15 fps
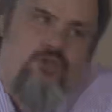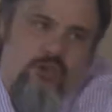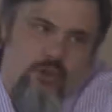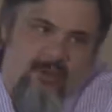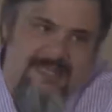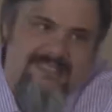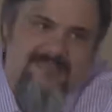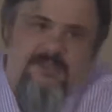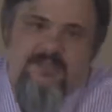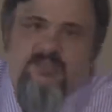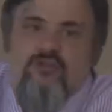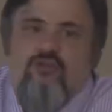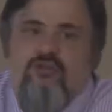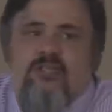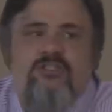choice but
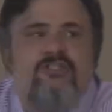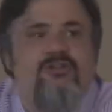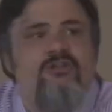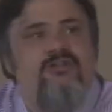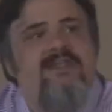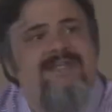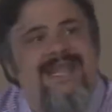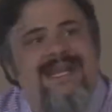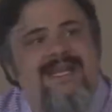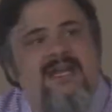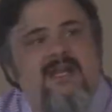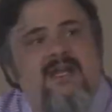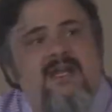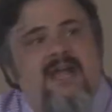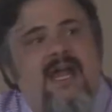to trust certain
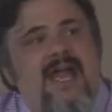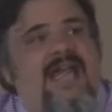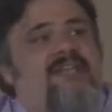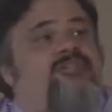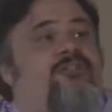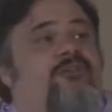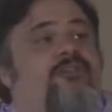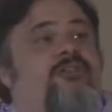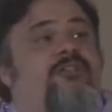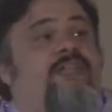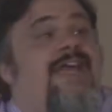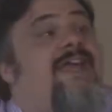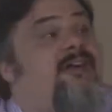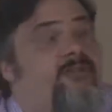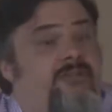data at certain
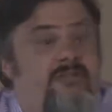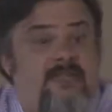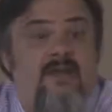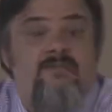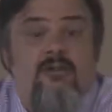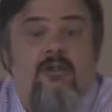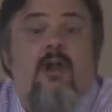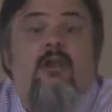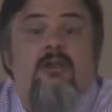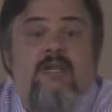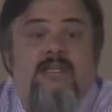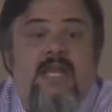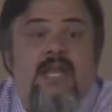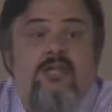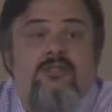layers of their
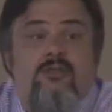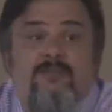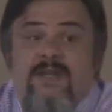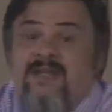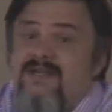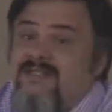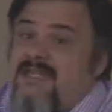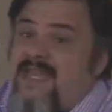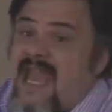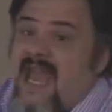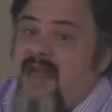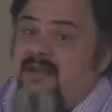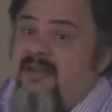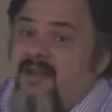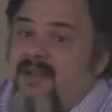architecture, because
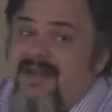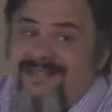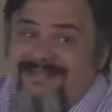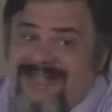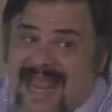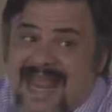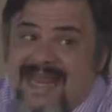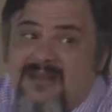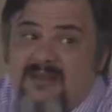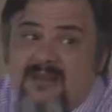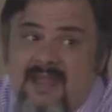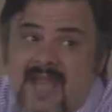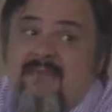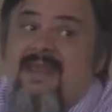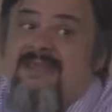again, a 10
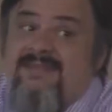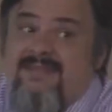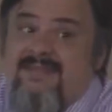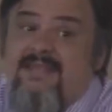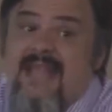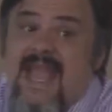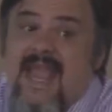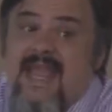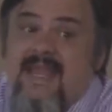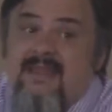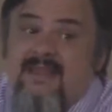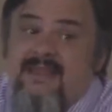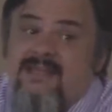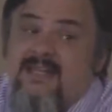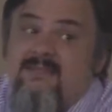MS delay
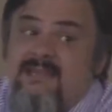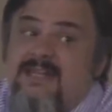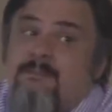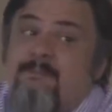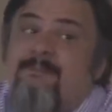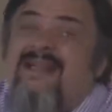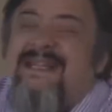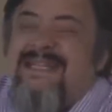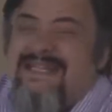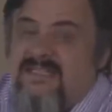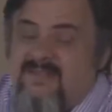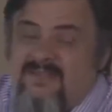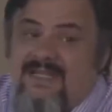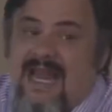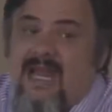is going to mean
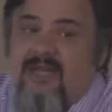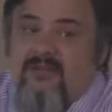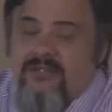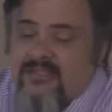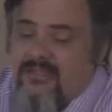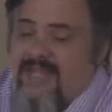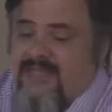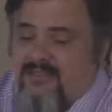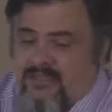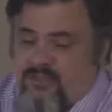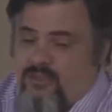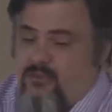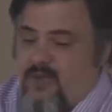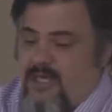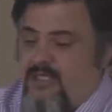billions of dollars in that
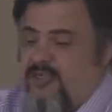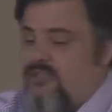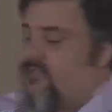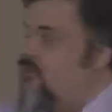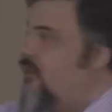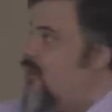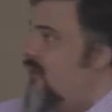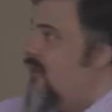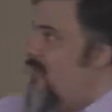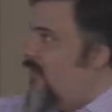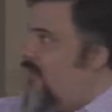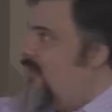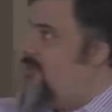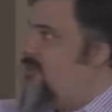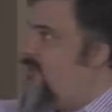situation. So
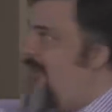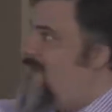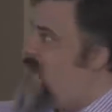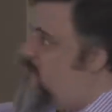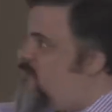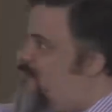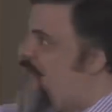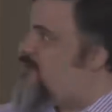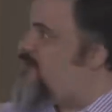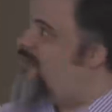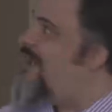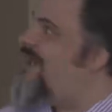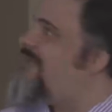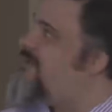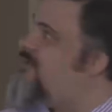we do have
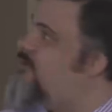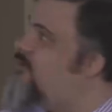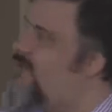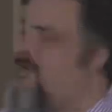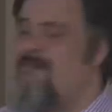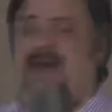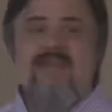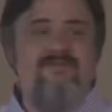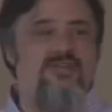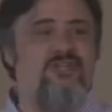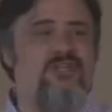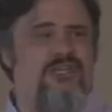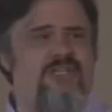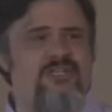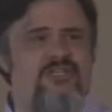specialized situations. My
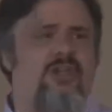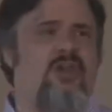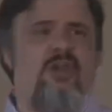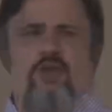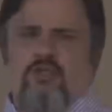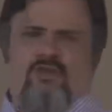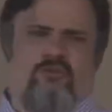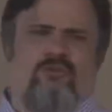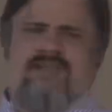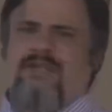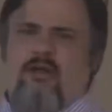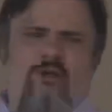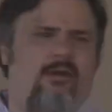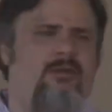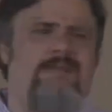vision is
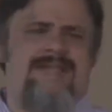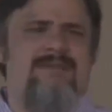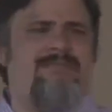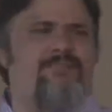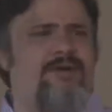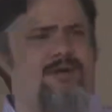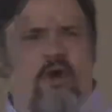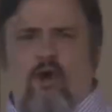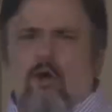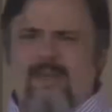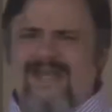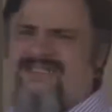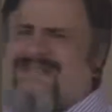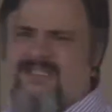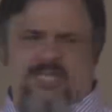treat all input
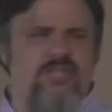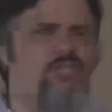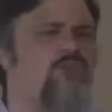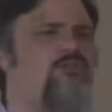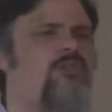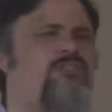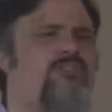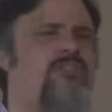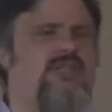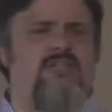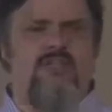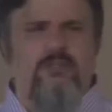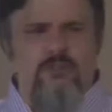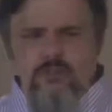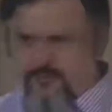always as
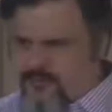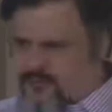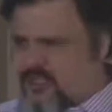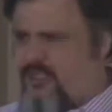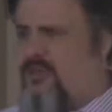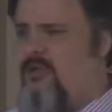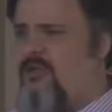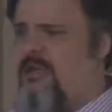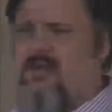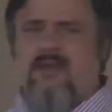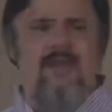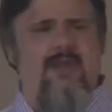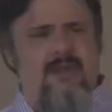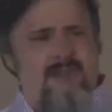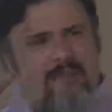untrusted and use security
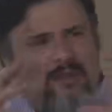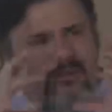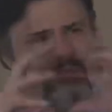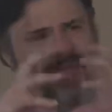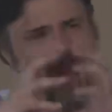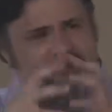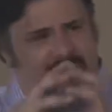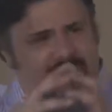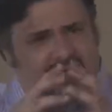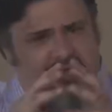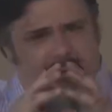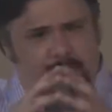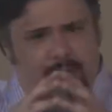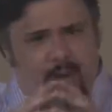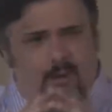and build every
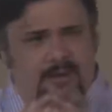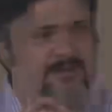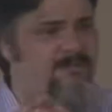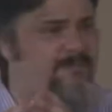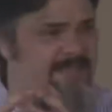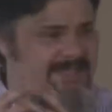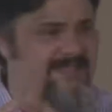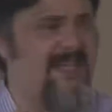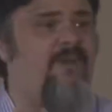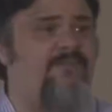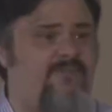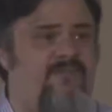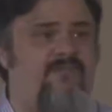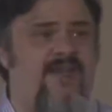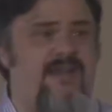component to be
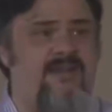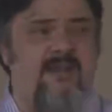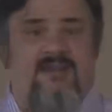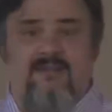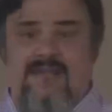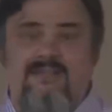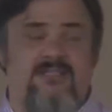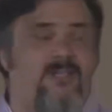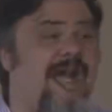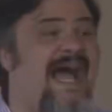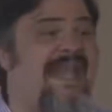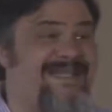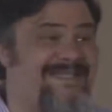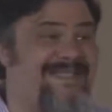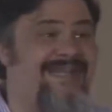self-defending. That's
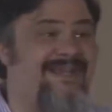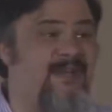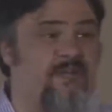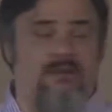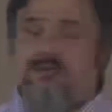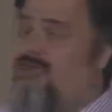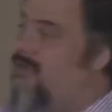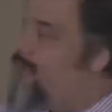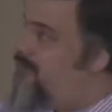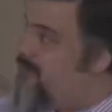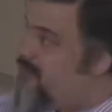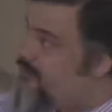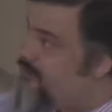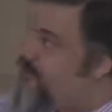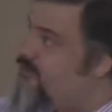ideal,
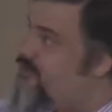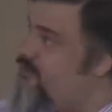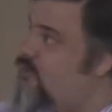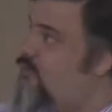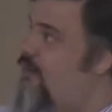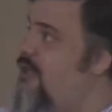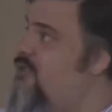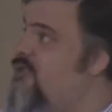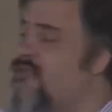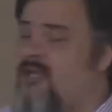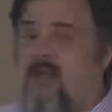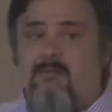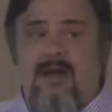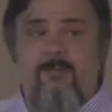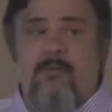but certain situations
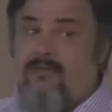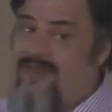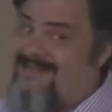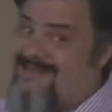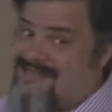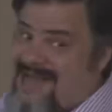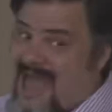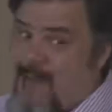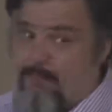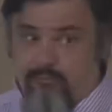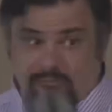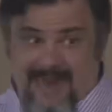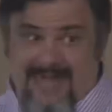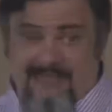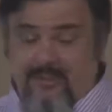come up where that's not
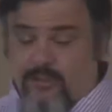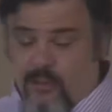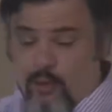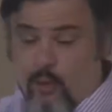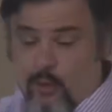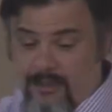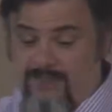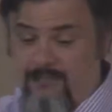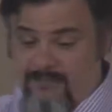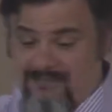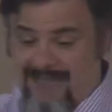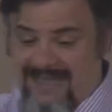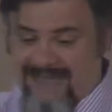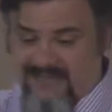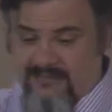practical or even
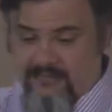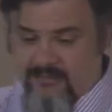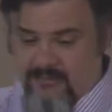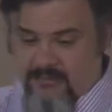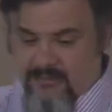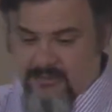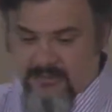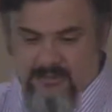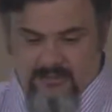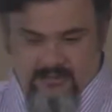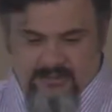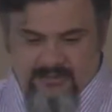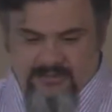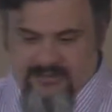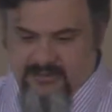possible. And